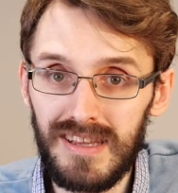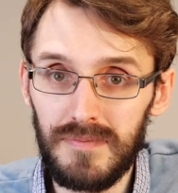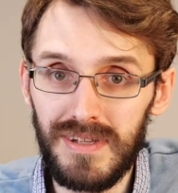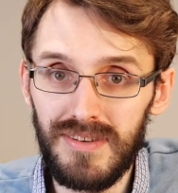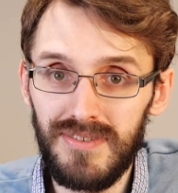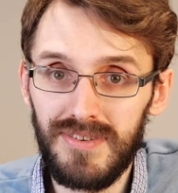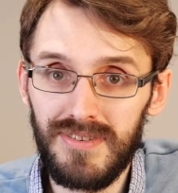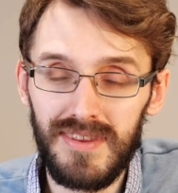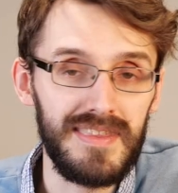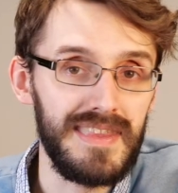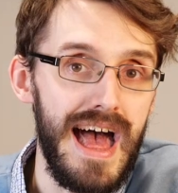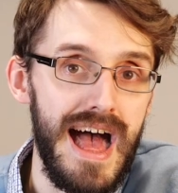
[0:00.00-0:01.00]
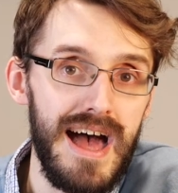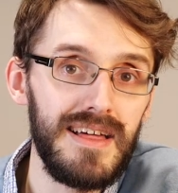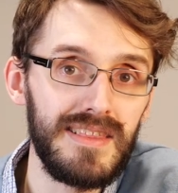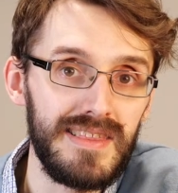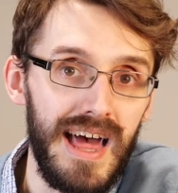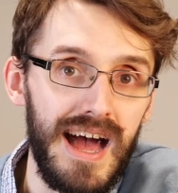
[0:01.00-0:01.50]
elements there
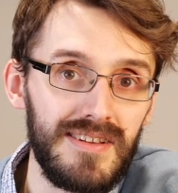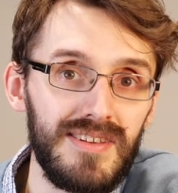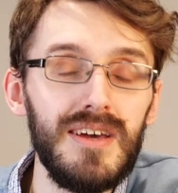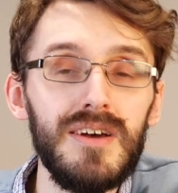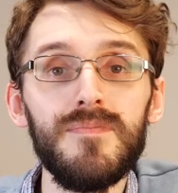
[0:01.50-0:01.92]
that